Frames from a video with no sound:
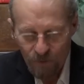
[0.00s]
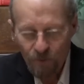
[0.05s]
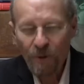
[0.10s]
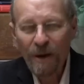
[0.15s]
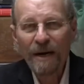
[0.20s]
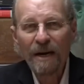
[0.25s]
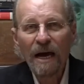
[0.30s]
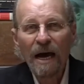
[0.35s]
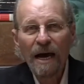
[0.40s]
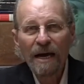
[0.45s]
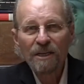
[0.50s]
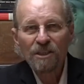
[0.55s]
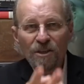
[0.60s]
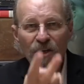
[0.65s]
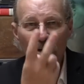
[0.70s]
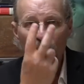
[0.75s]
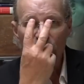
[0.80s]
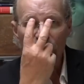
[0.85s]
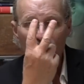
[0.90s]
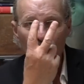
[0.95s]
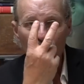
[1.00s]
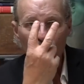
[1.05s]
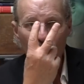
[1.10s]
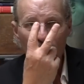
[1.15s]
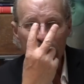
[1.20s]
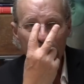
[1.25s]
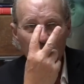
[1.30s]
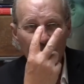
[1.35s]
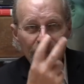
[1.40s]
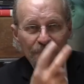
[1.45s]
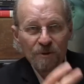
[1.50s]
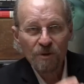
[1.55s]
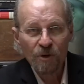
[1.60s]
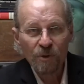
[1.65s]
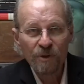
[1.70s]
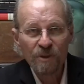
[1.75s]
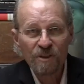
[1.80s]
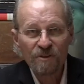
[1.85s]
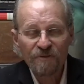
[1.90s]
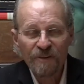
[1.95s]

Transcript: red eyes that are like right up to his